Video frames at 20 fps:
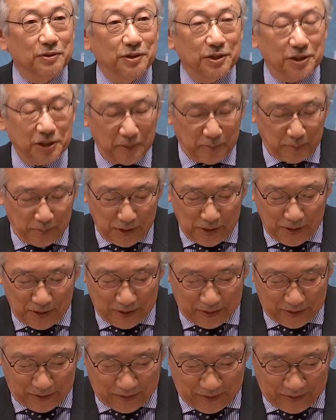
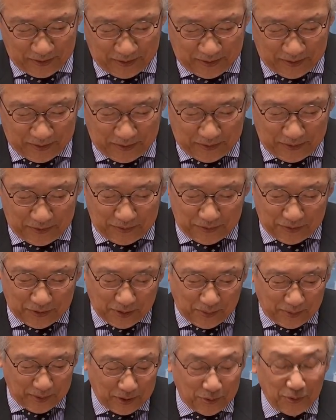disappeared
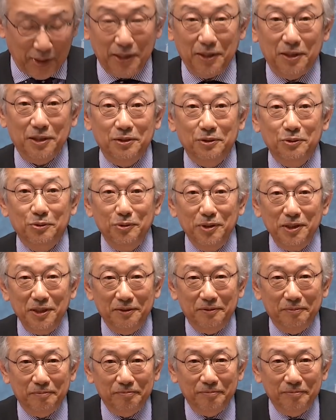from the radar screen.